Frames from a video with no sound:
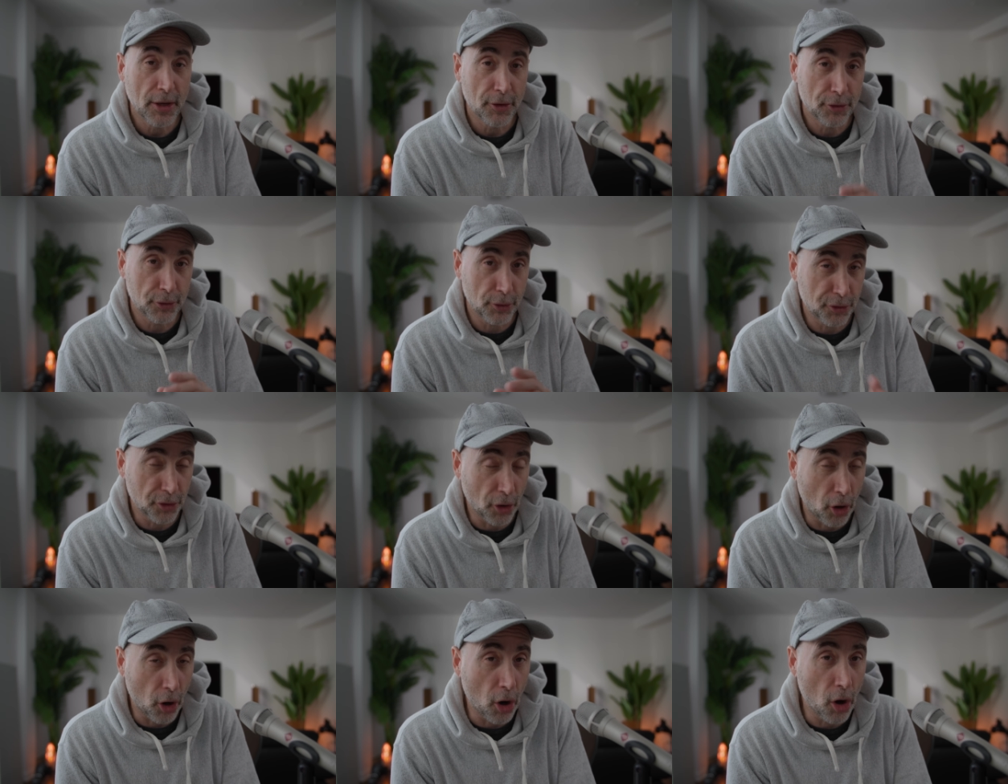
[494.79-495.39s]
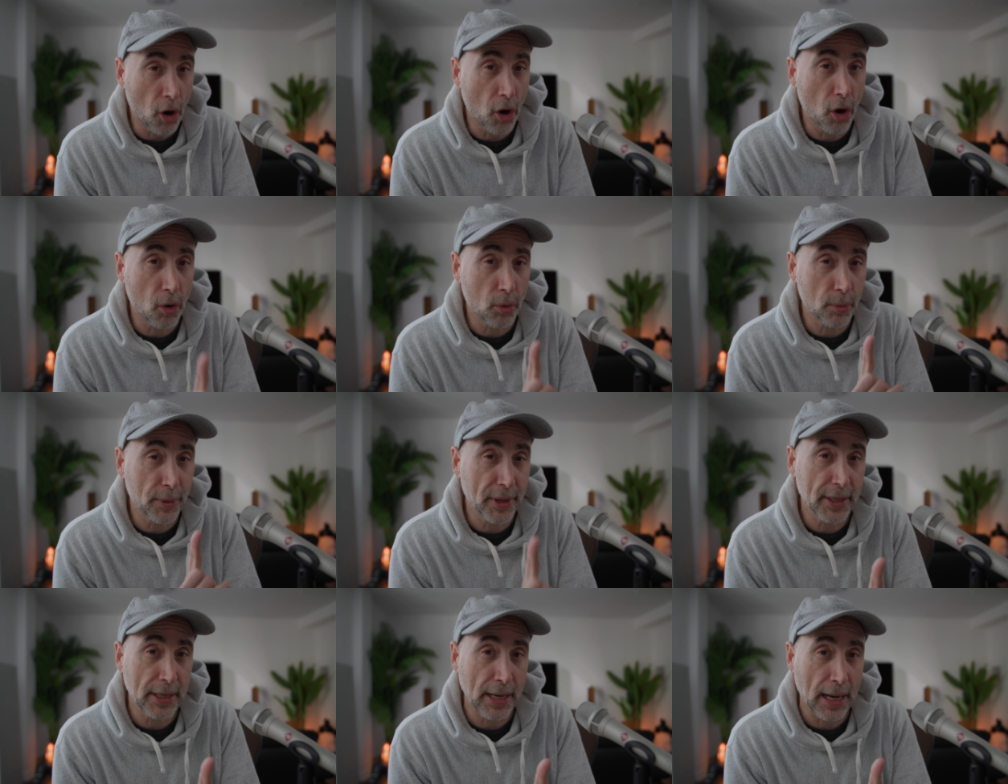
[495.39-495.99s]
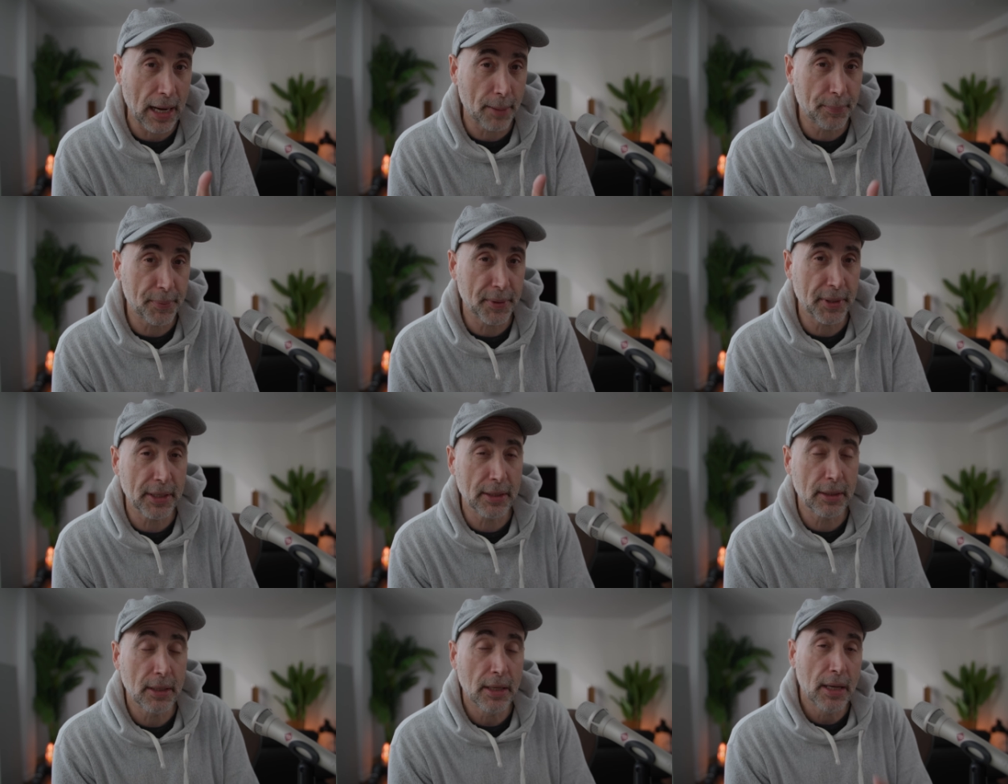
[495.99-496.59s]
So it's already
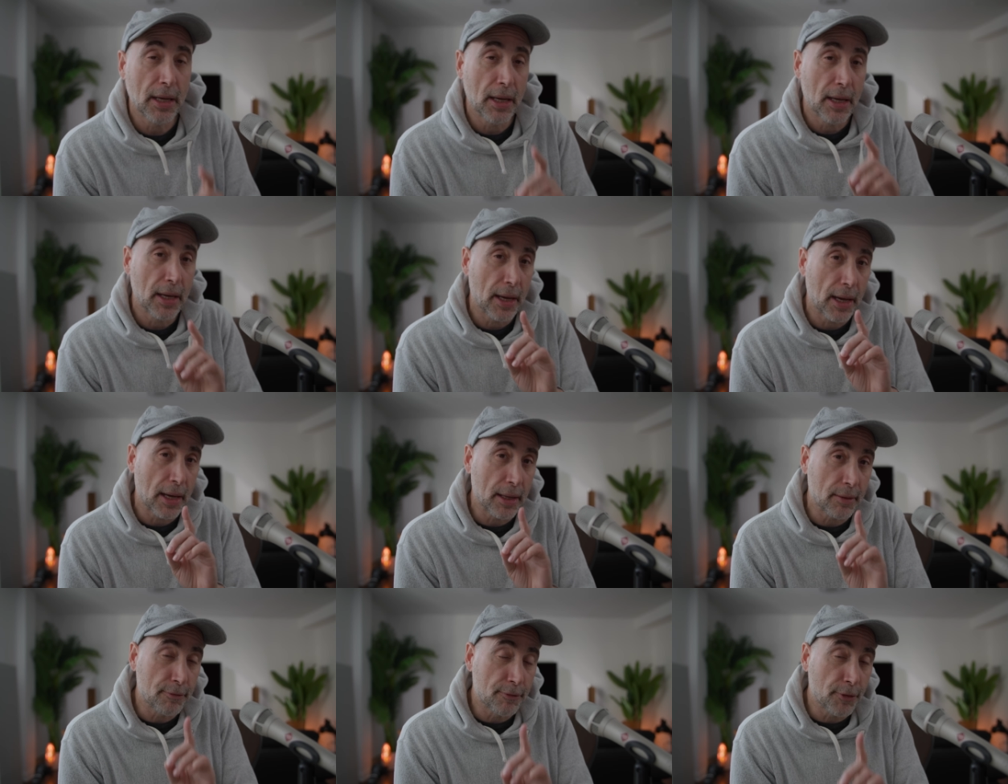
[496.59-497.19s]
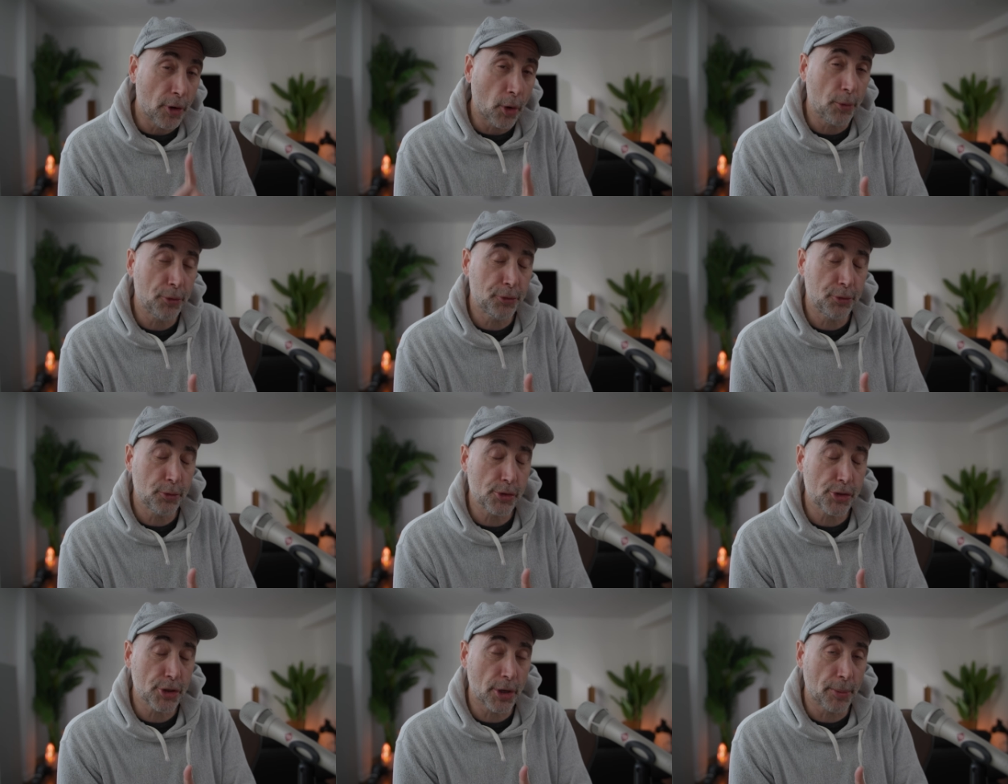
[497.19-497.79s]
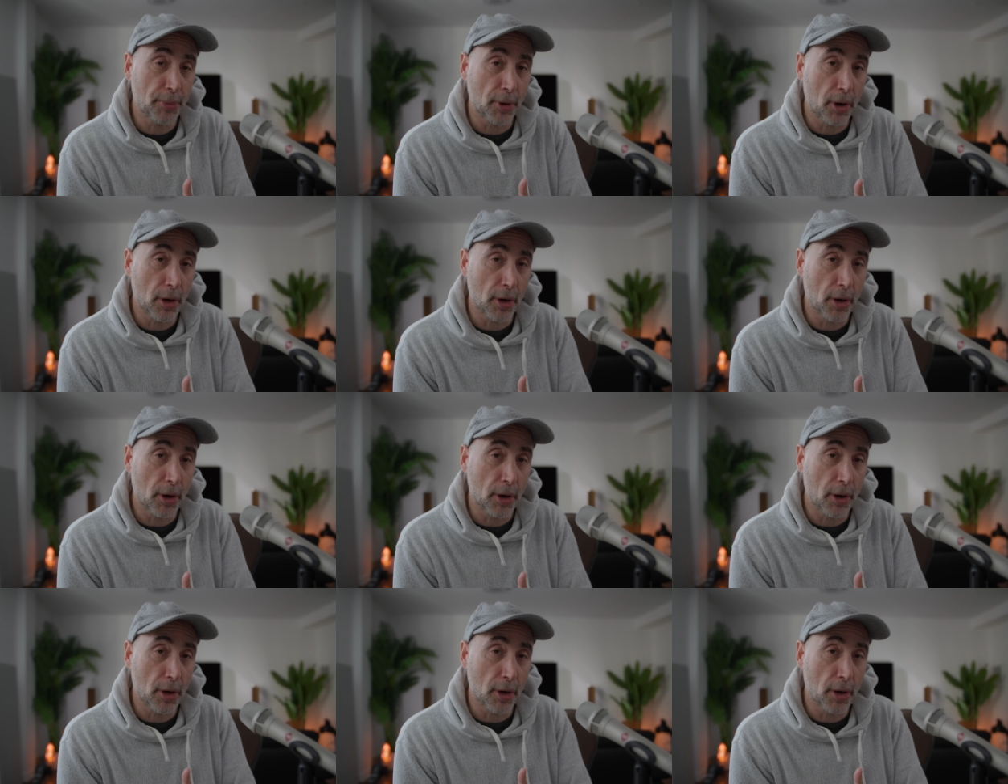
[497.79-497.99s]
happening, and those who jump